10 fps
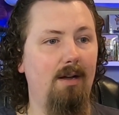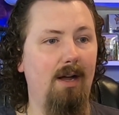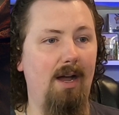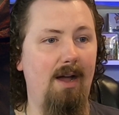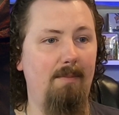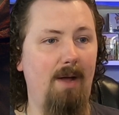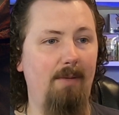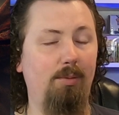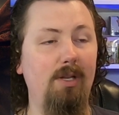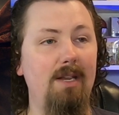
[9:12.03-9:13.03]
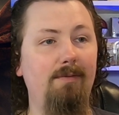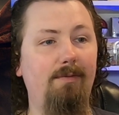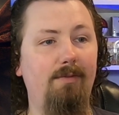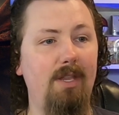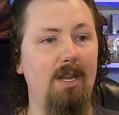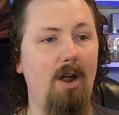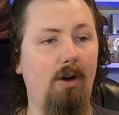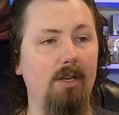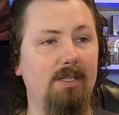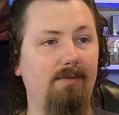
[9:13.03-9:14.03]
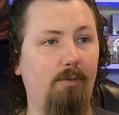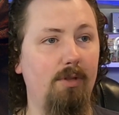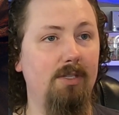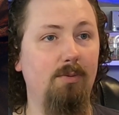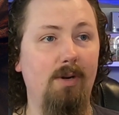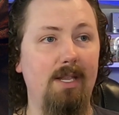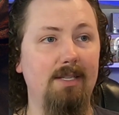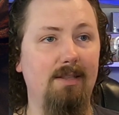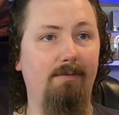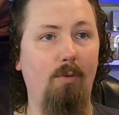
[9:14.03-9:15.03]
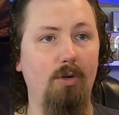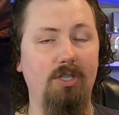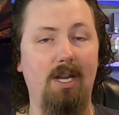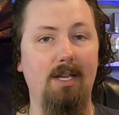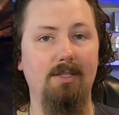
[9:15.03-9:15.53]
I believe the artist for this one is the Forge again.